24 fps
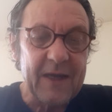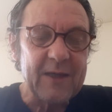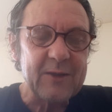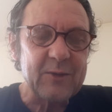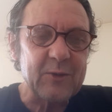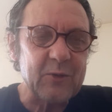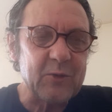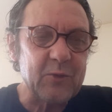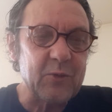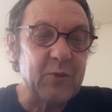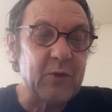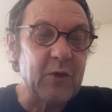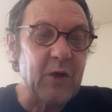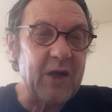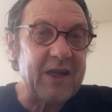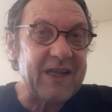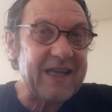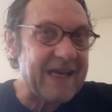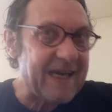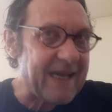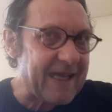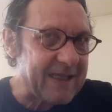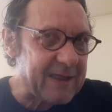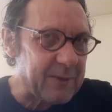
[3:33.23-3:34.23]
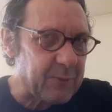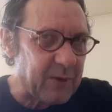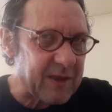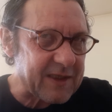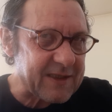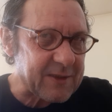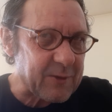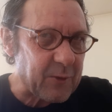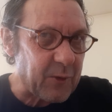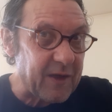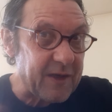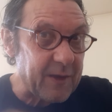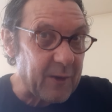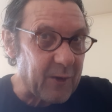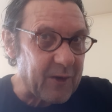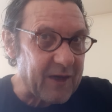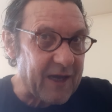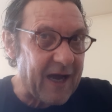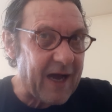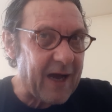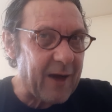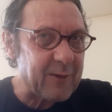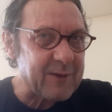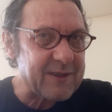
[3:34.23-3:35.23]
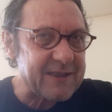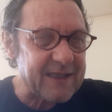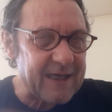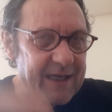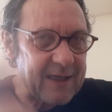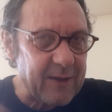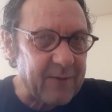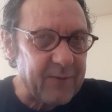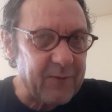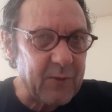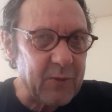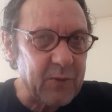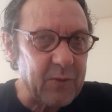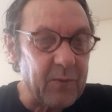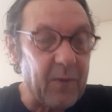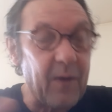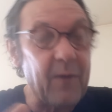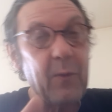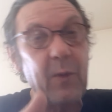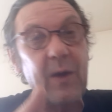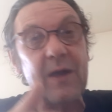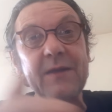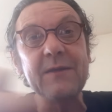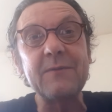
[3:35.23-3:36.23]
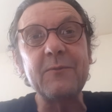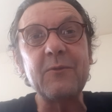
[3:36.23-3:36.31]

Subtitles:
So do not let what's going on outside of you.